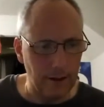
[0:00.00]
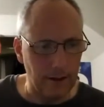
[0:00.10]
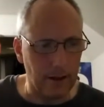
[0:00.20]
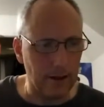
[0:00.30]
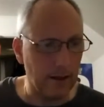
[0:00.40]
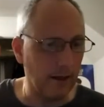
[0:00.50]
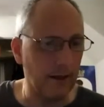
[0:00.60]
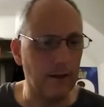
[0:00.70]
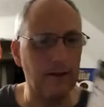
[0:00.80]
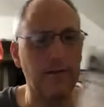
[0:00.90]
And
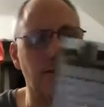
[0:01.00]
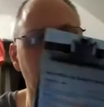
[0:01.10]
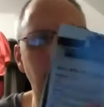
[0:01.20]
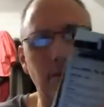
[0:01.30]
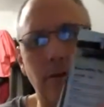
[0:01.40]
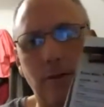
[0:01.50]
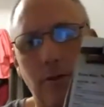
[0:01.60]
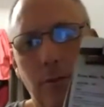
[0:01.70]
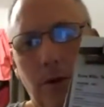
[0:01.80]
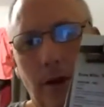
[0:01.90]
then it's
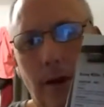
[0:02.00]
pretty